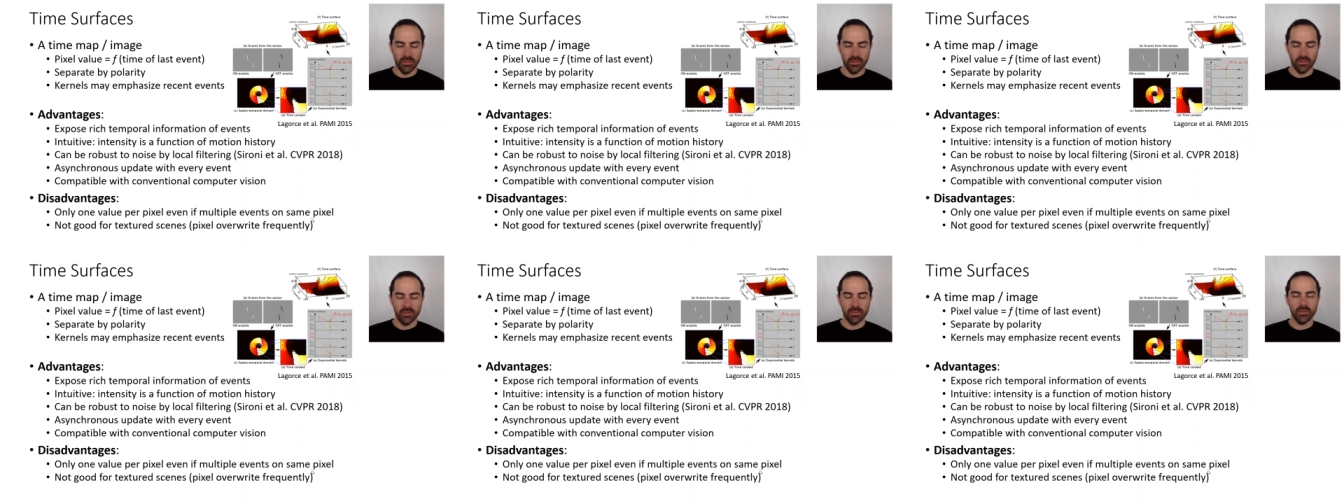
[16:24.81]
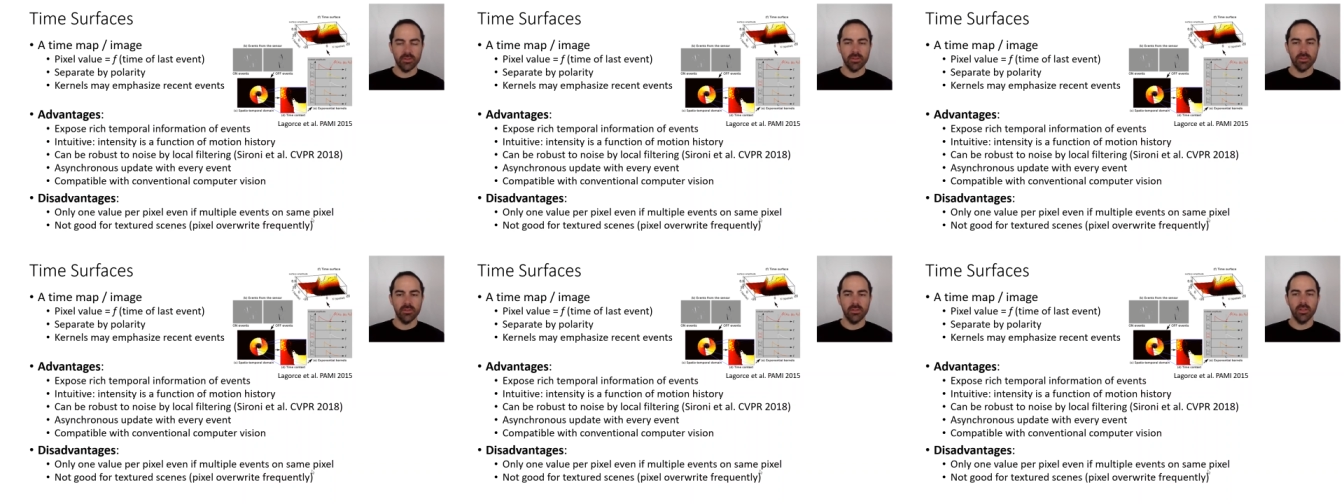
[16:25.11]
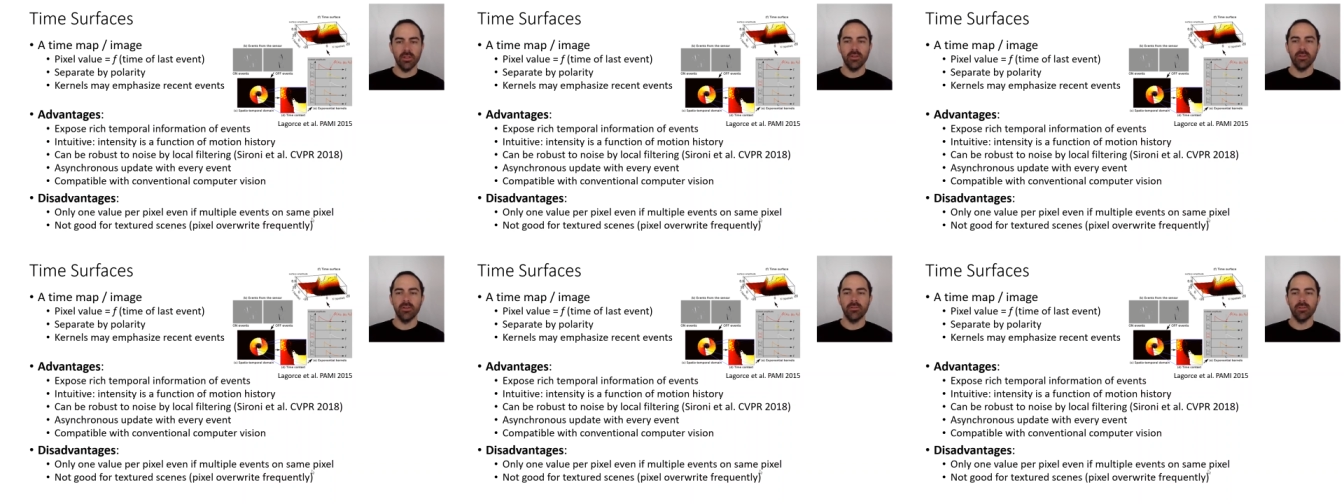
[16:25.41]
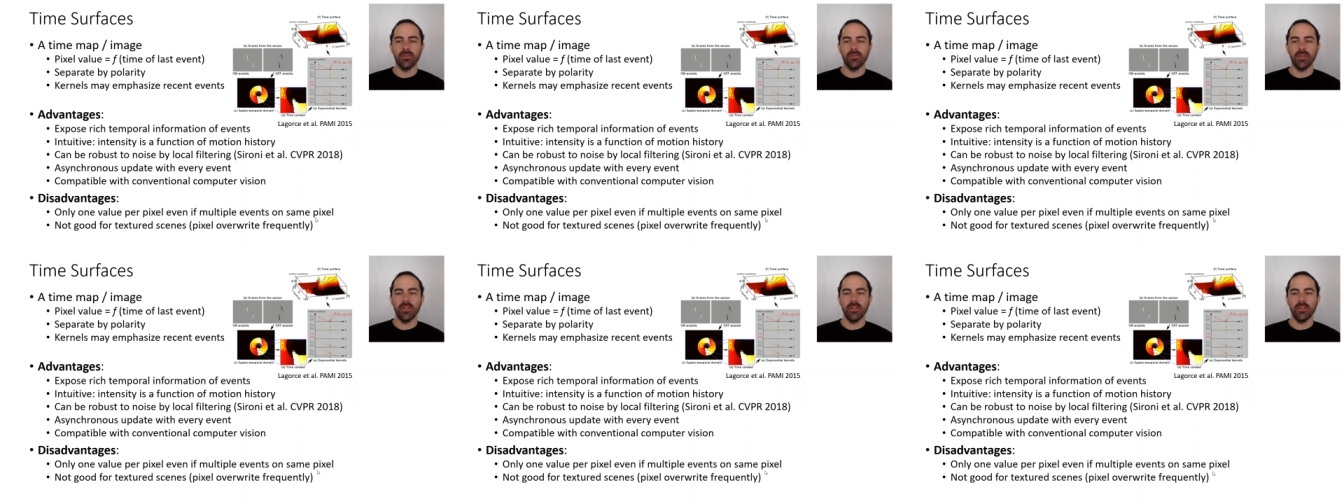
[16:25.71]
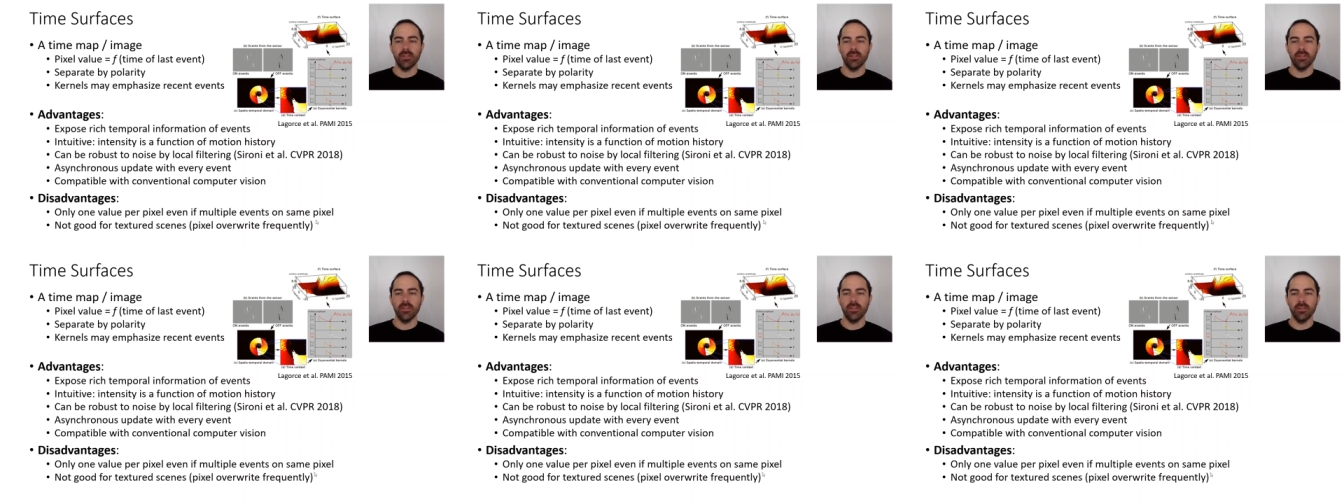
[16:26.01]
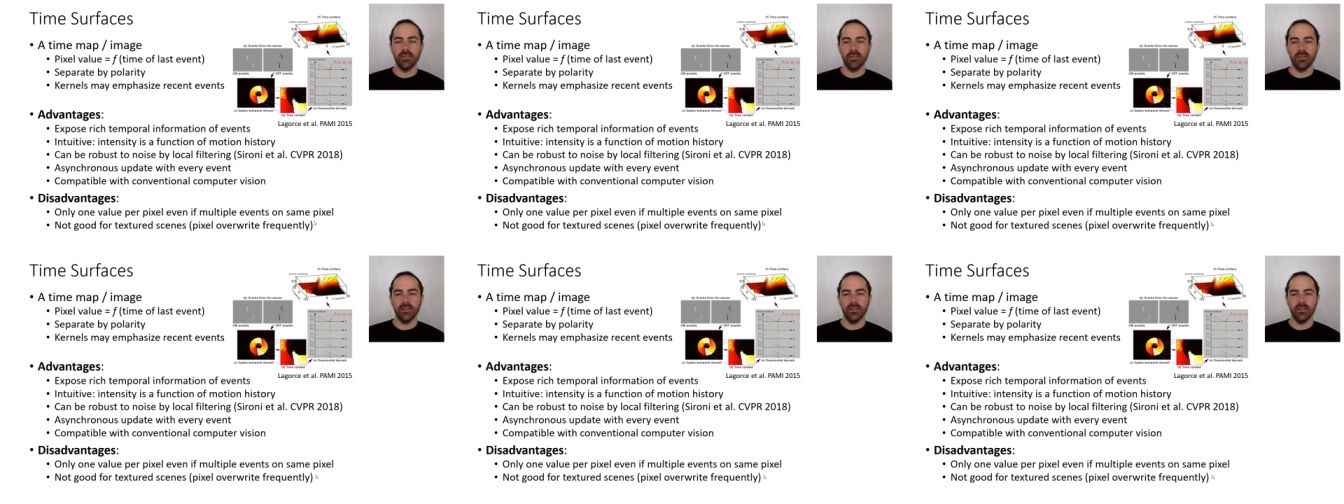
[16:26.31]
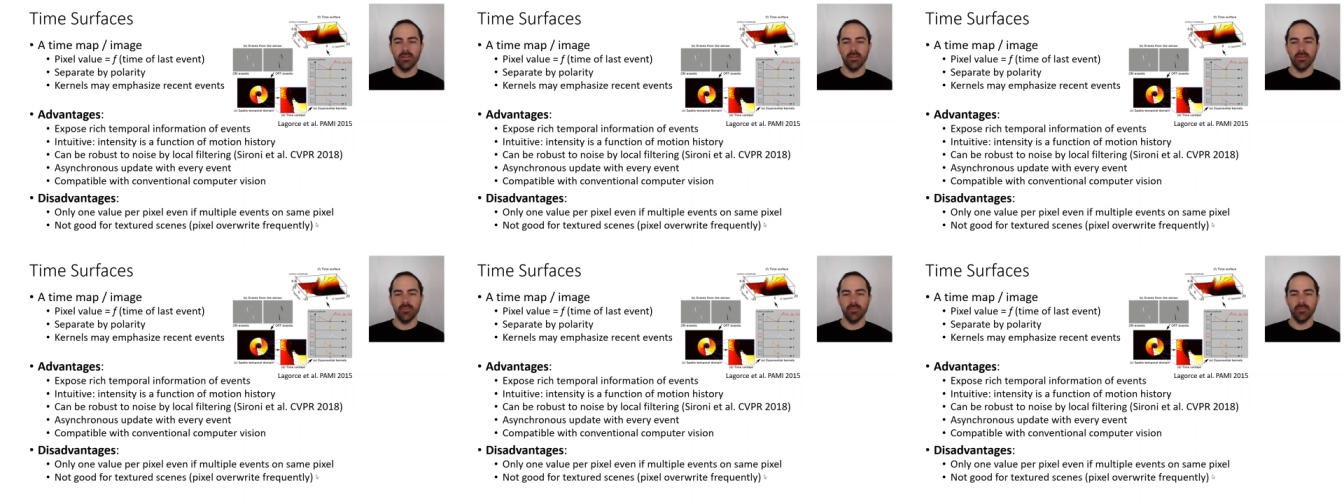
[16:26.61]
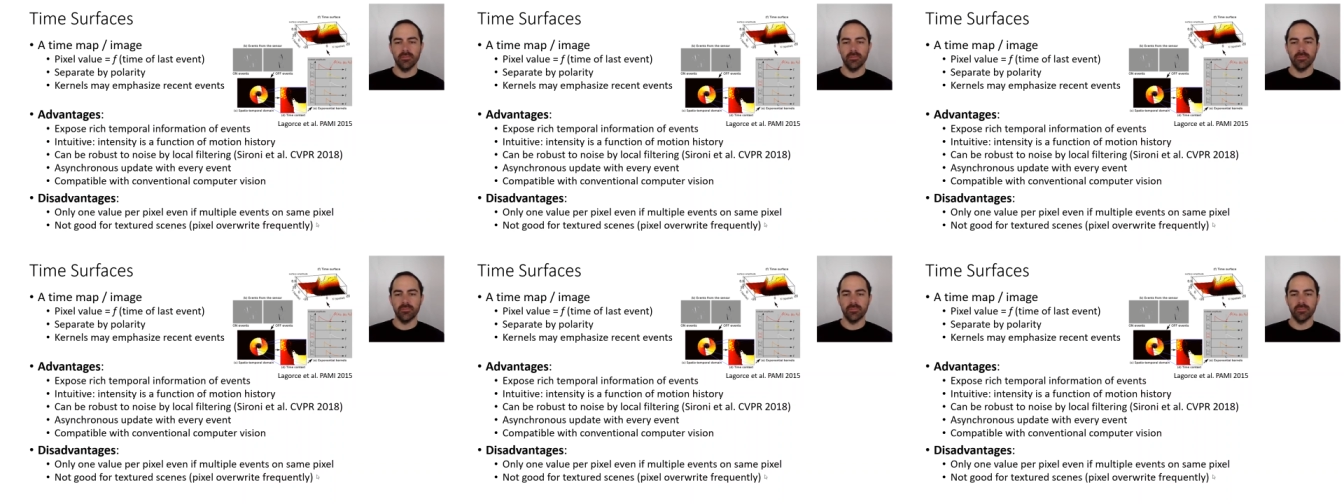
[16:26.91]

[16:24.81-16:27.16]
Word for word: constantly overwriting um,